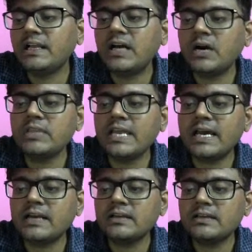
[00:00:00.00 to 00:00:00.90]
how they
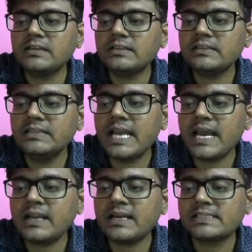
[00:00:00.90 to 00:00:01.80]
are
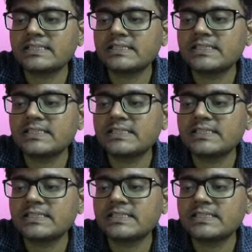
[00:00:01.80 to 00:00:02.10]
at rest.